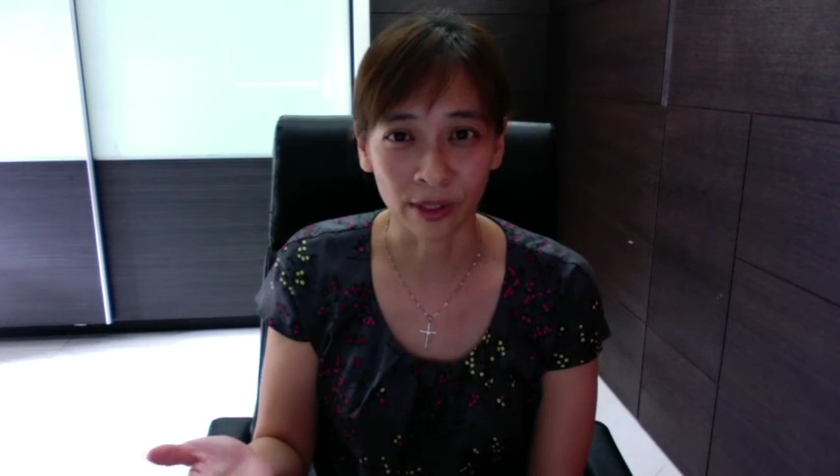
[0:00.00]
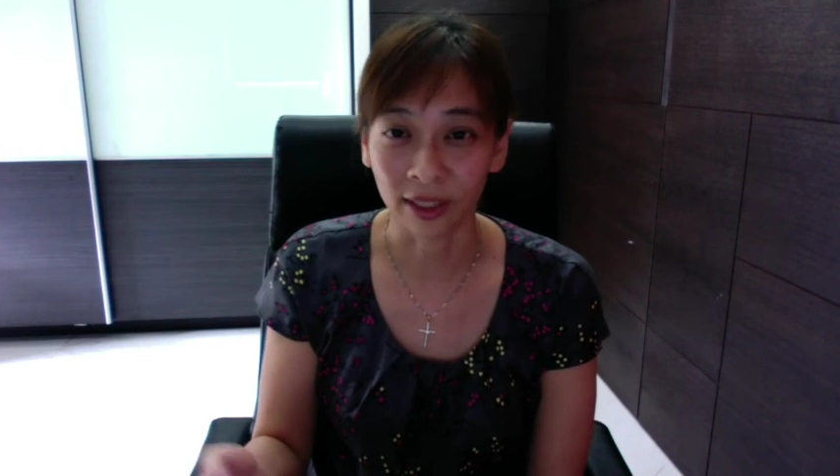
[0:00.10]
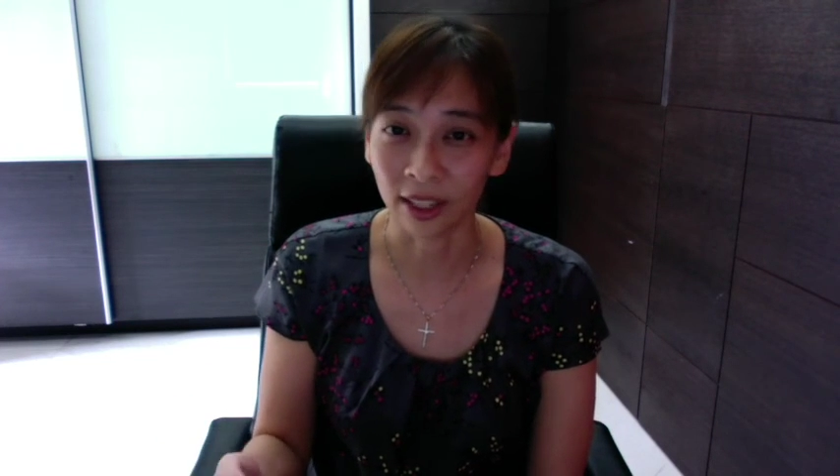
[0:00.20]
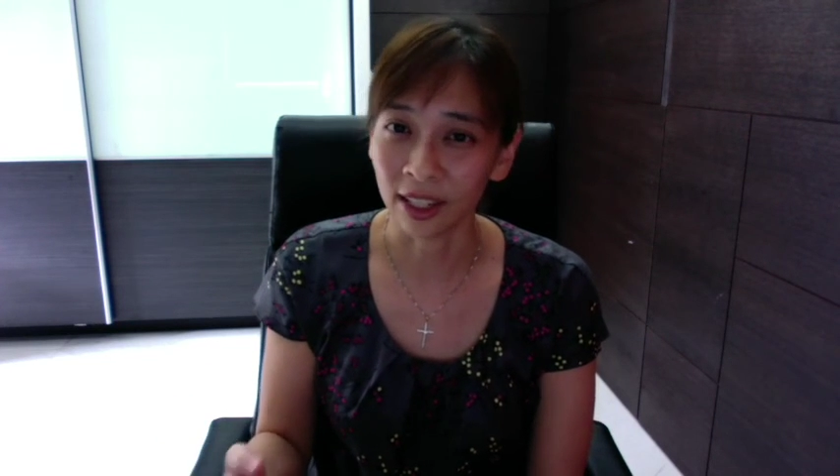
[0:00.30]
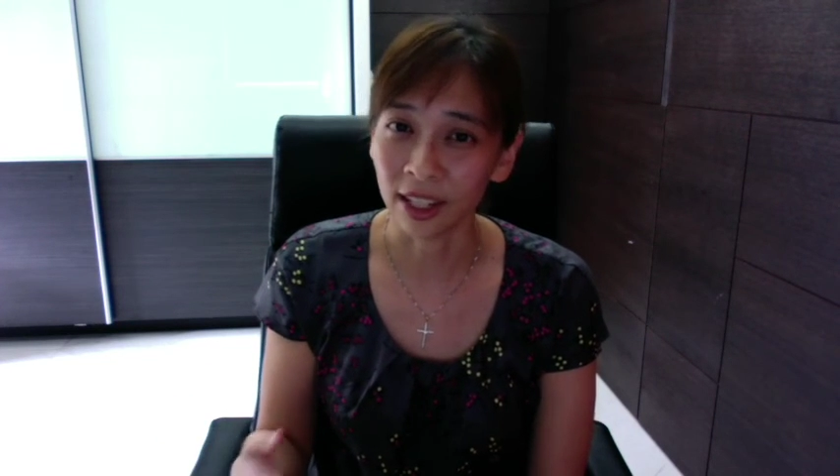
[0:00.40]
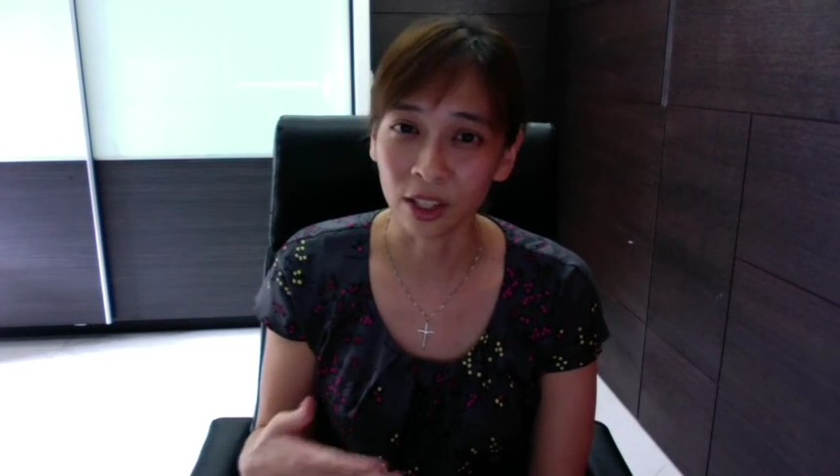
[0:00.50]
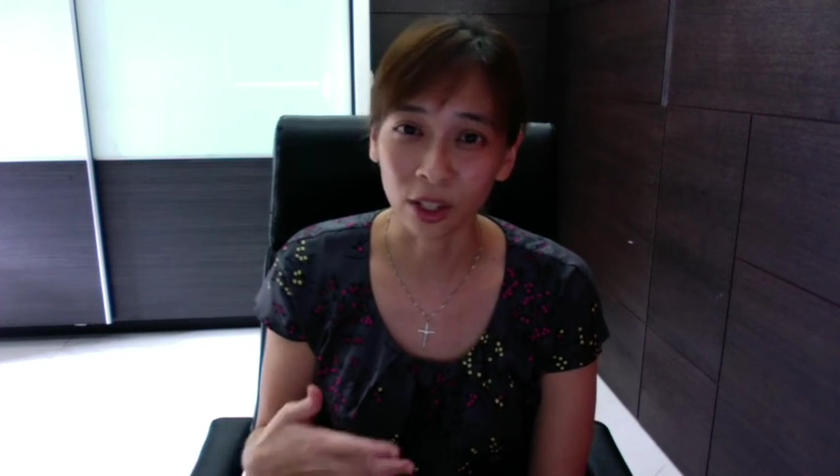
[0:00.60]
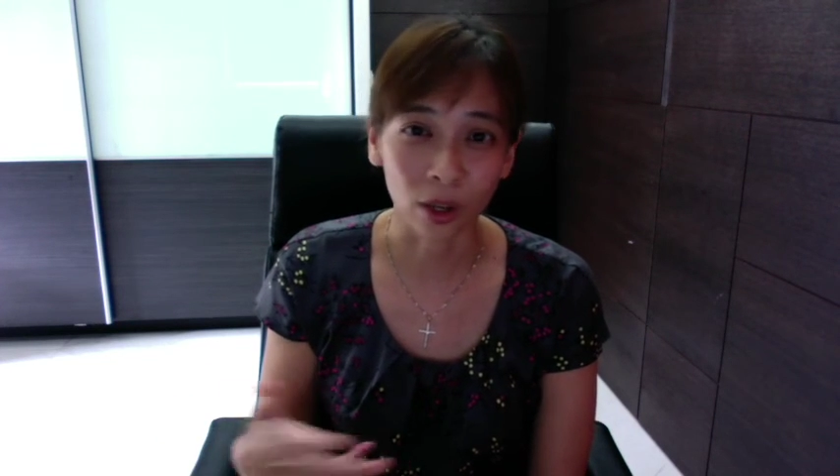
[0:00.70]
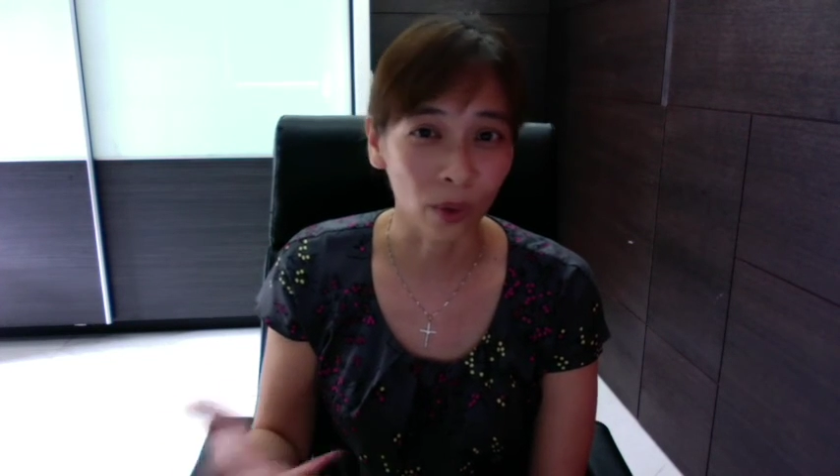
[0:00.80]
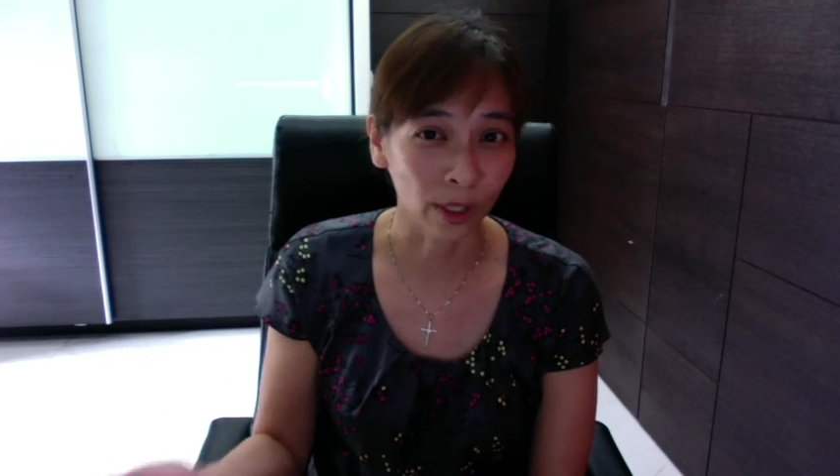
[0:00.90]
that they need to
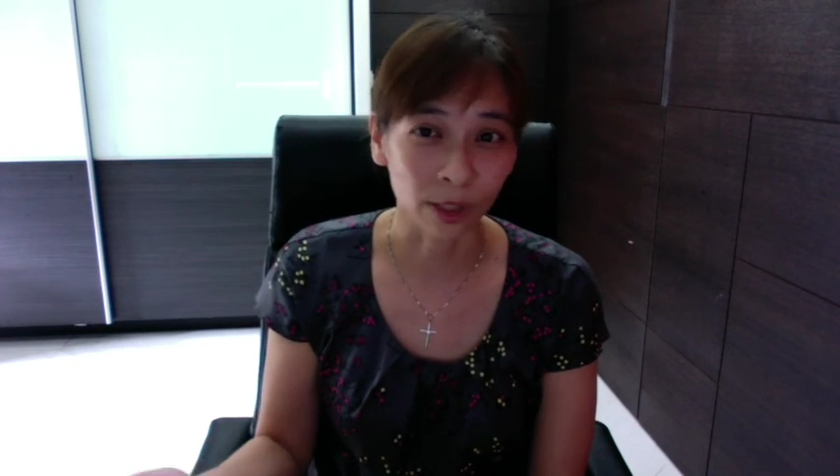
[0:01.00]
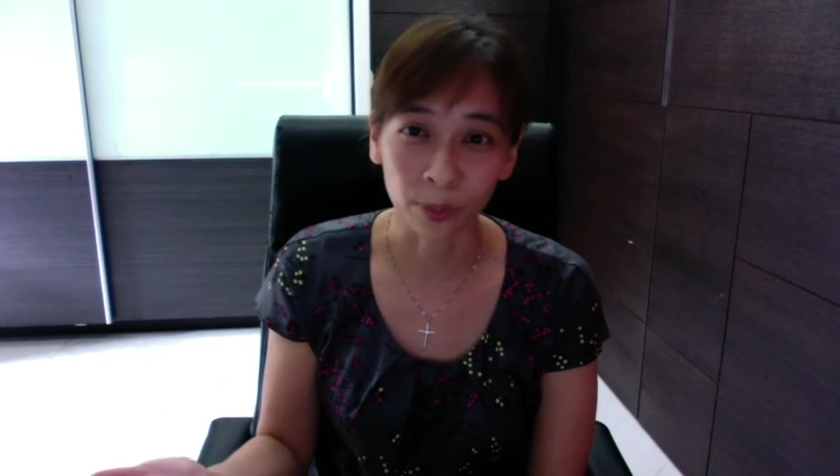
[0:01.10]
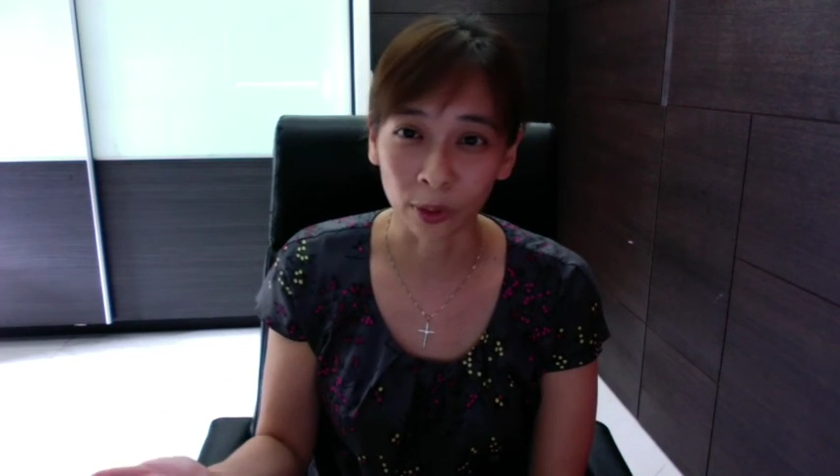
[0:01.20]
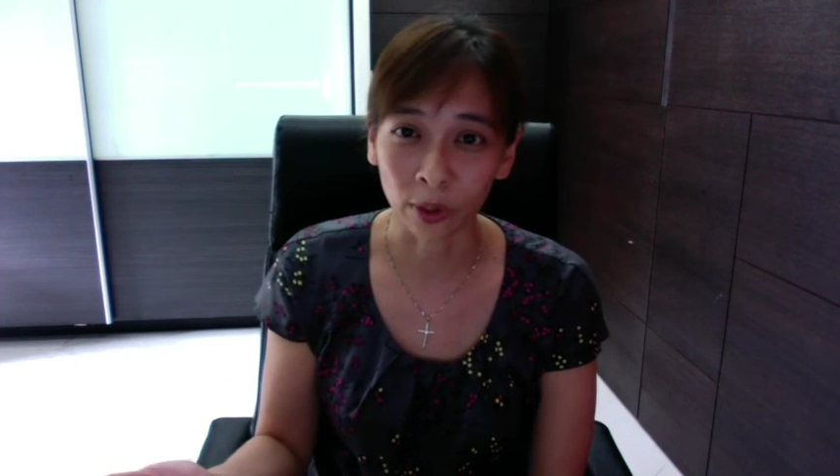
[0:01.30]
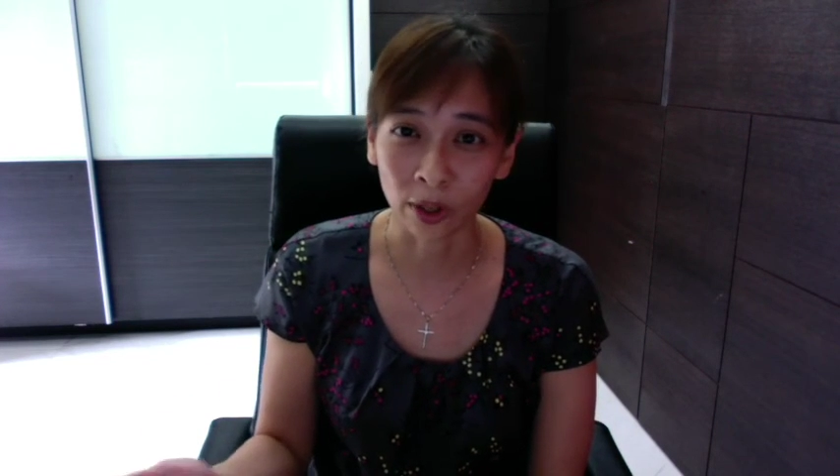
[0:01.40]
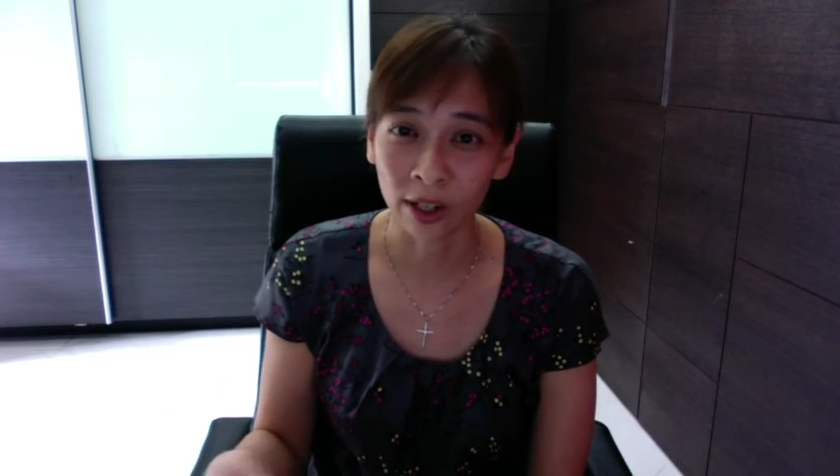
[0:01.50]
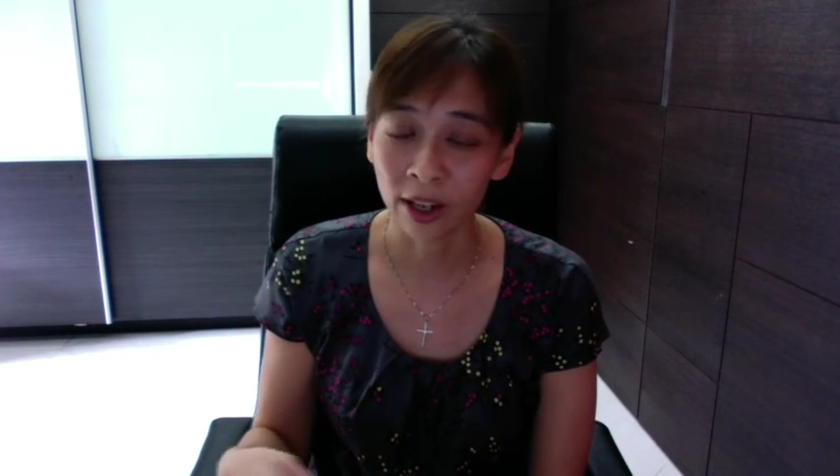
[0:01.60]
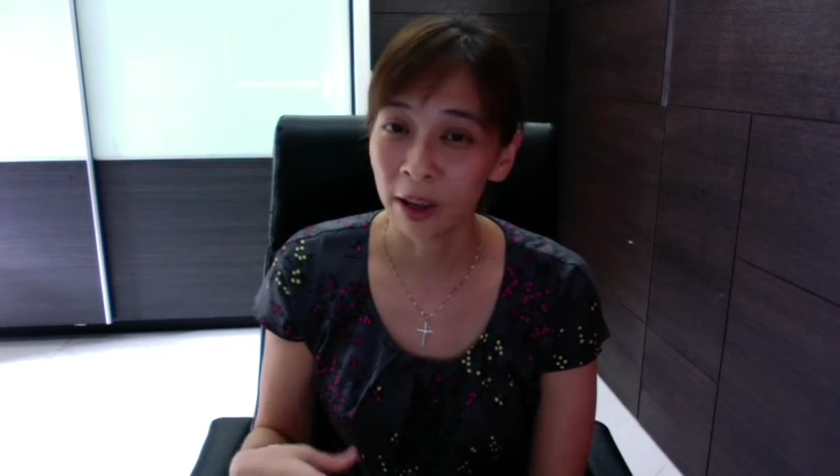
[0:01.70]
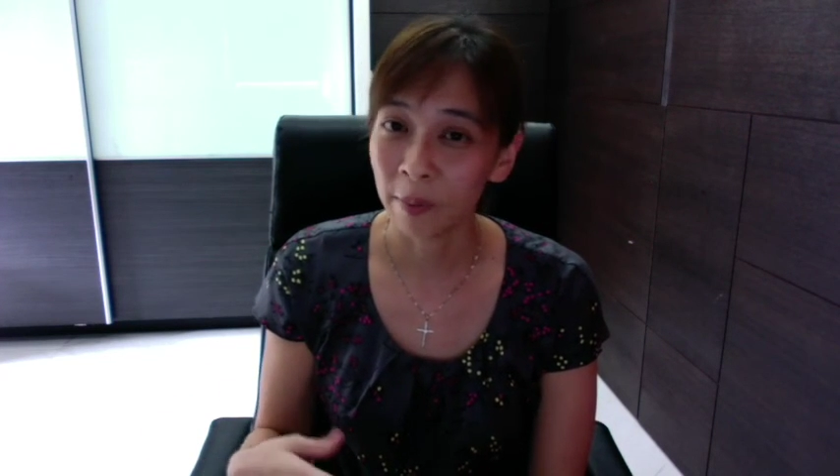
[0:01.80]
go explore,